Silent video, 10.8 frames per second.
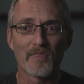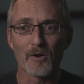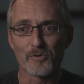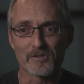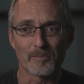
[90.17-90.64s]

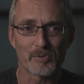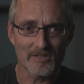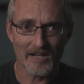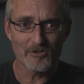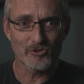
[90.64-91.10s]
There was the
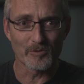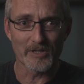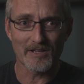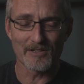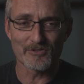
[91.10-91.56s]
potential,
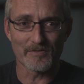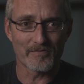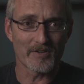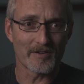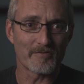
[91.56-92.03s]
because
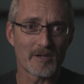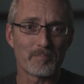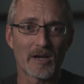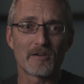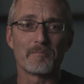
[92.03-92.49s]
of the
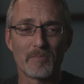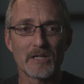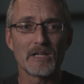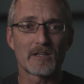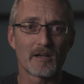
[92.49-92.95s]
amount of
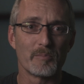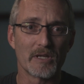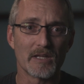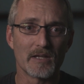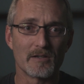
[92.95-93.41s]
money
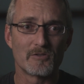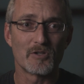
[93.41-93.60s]
coming in,